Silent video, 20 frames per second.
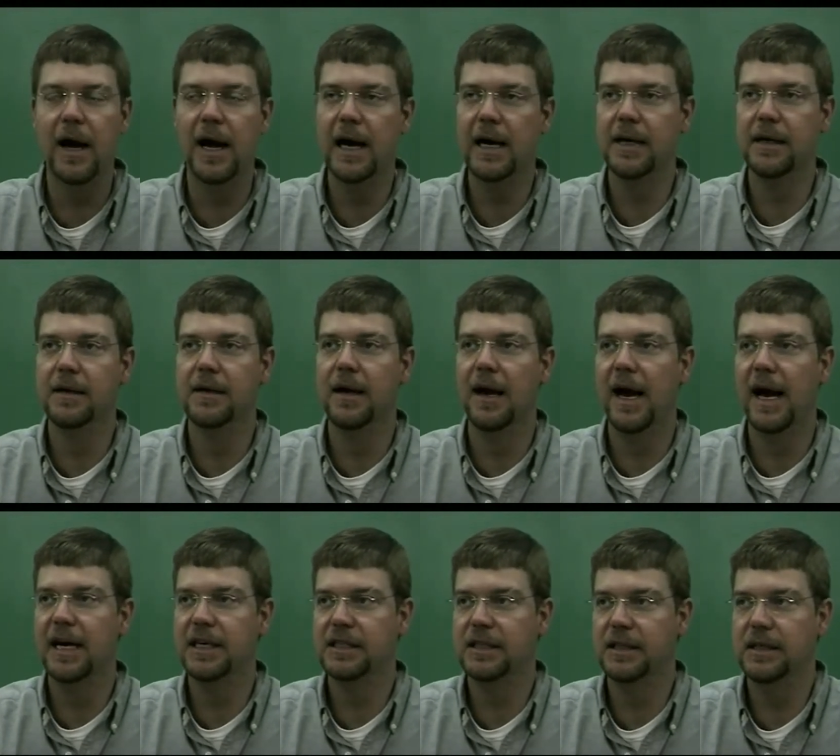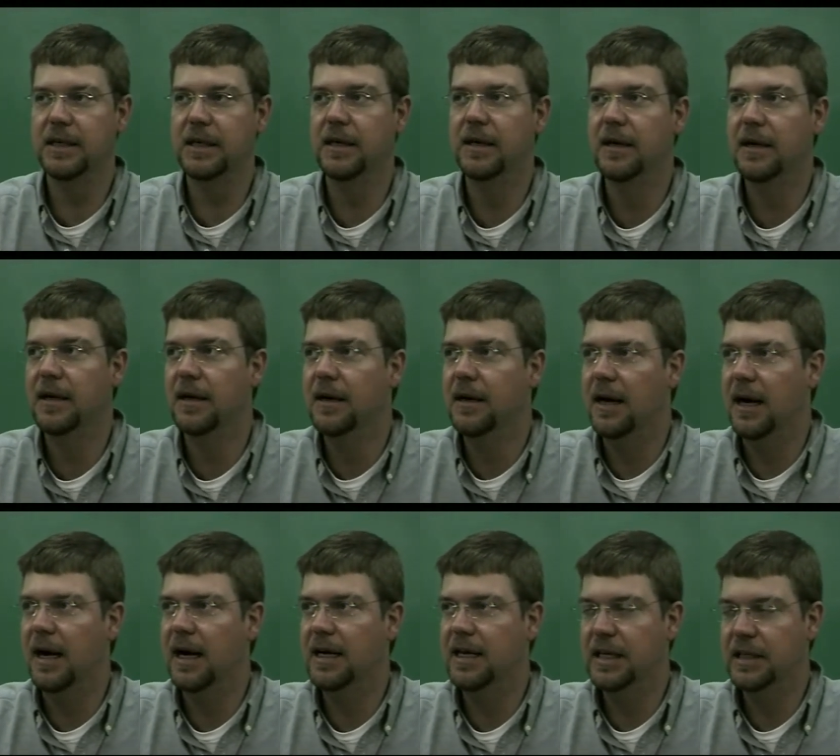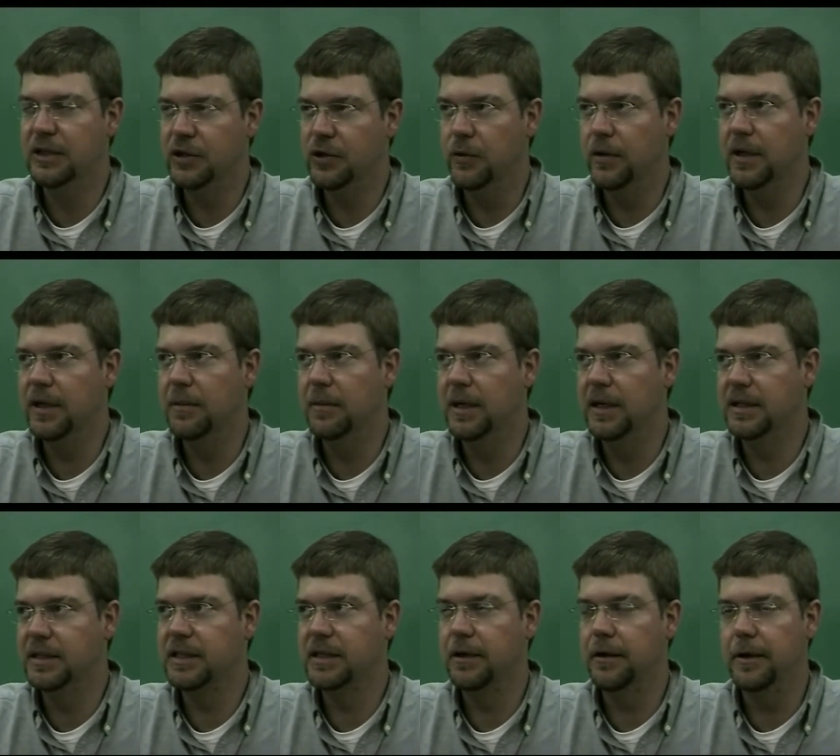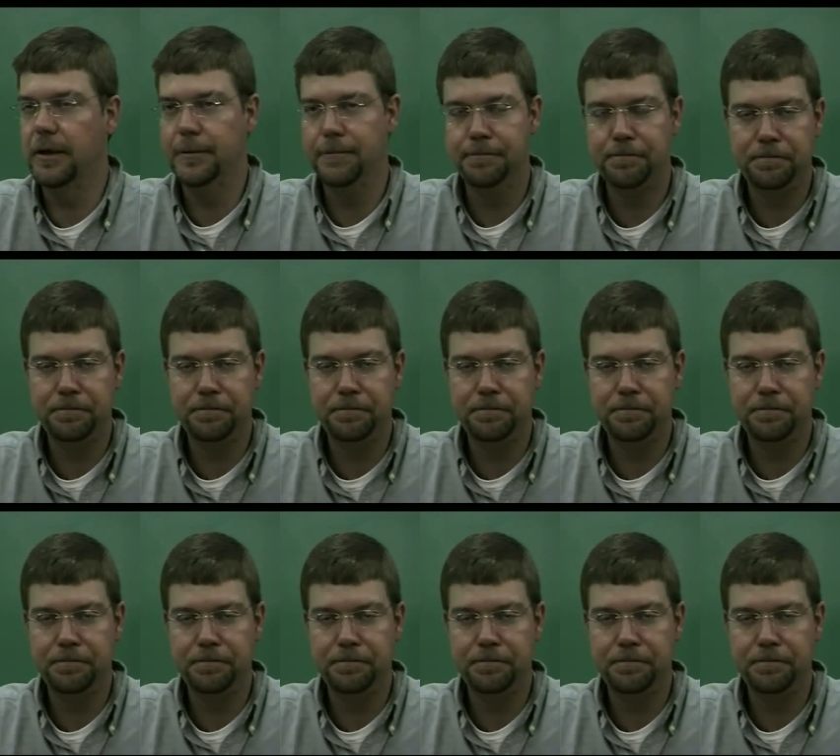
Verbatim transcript: I actually uh, enjoyed the military.